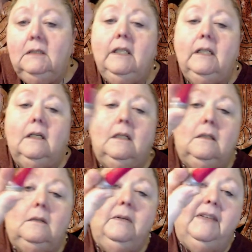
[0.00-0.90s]
You
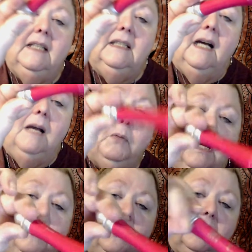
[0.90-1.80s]
know, we've got the eye
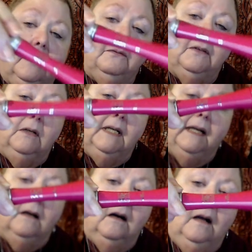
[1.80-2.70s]
primer stuff going
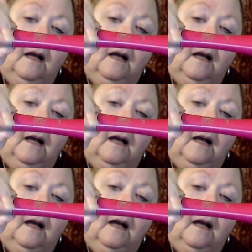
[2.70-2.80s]
here.